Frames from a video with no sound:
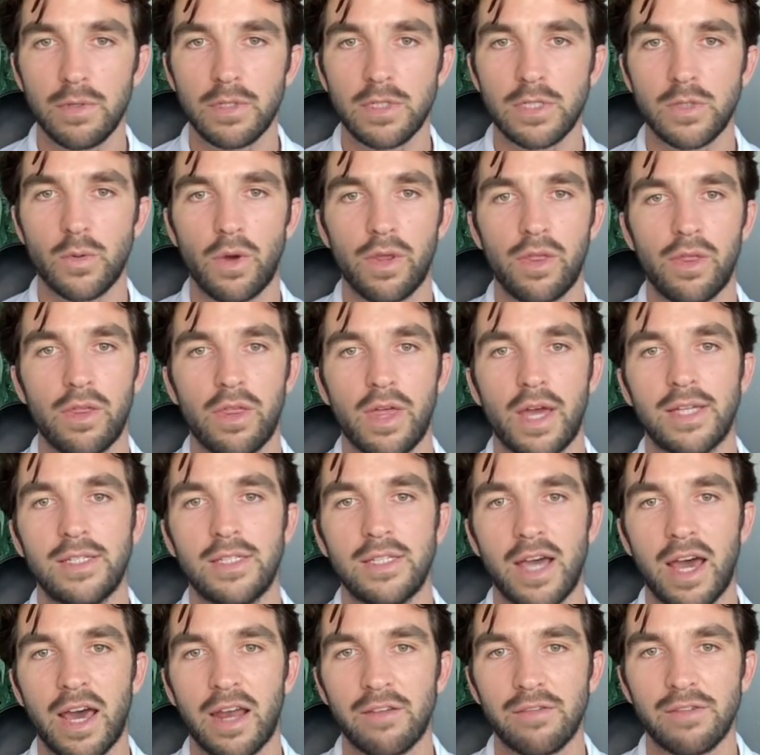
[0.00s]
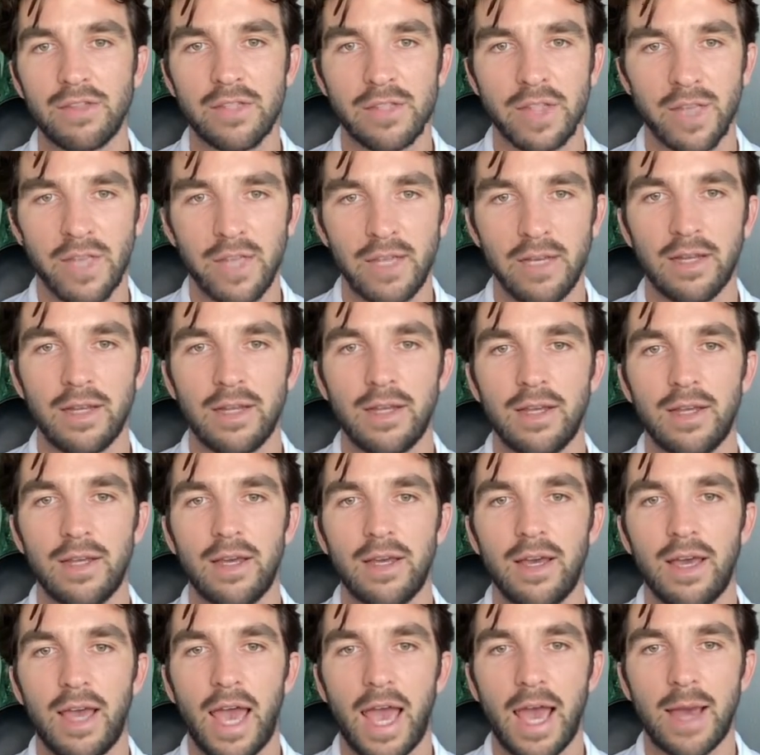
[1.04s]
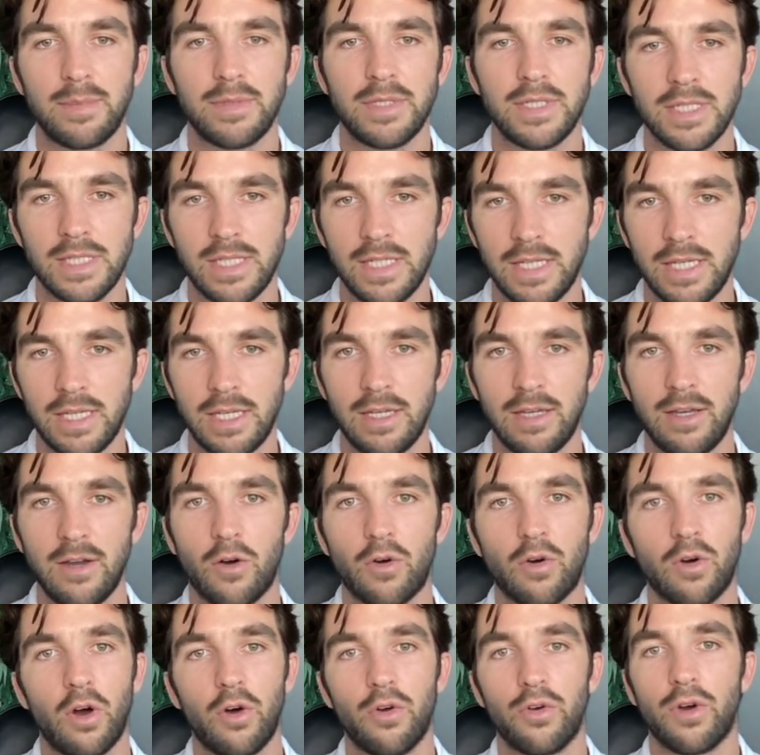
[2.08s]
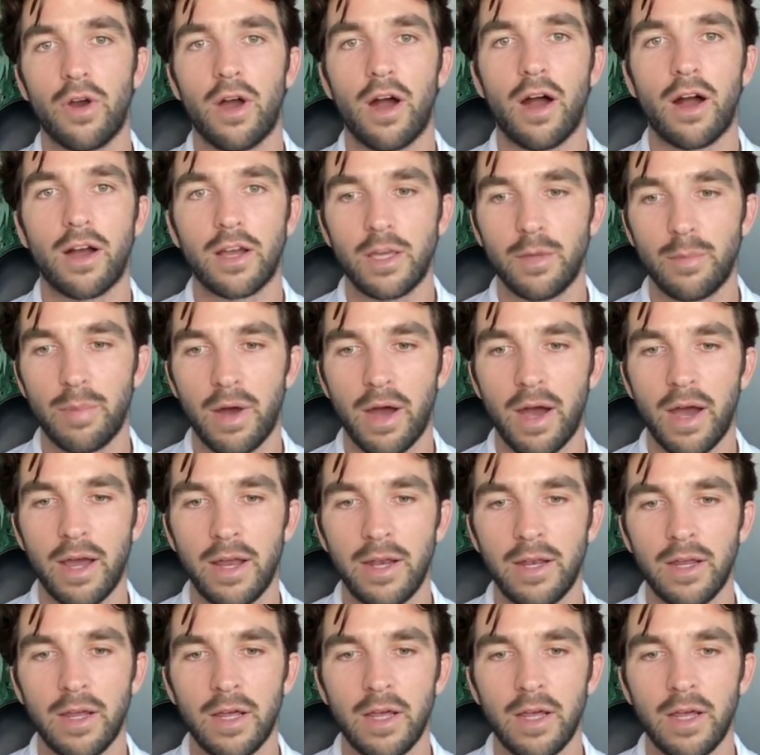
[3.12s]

So whether that's out of state, absentee, or owner occupied,